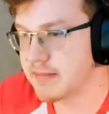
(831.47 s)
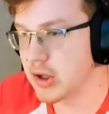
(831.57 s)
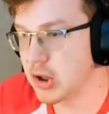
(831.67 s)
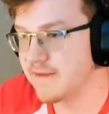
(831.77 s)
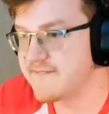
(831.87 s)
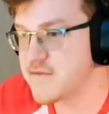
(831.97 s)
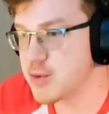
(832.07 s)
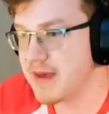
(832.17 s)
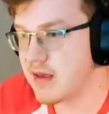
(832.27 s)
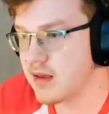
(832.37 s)
a big old
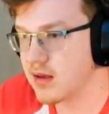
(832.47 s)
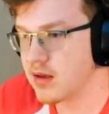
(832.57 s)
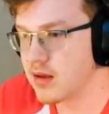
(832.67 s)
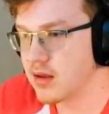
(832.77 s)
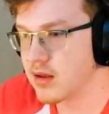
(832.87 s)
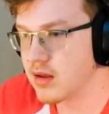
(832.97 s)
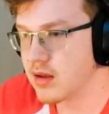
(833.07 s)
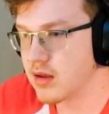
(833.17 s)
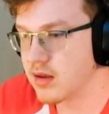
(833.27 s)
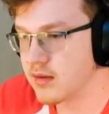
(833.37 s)
foopy?
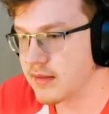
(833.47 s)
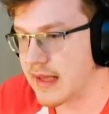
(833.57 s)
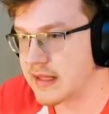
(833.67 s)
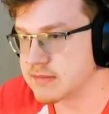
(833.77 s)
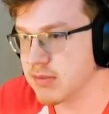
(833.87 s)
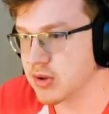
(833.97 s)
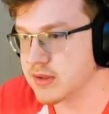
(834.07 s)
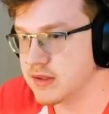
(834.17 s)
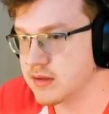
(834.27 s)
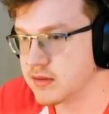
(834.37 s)
That's bolted.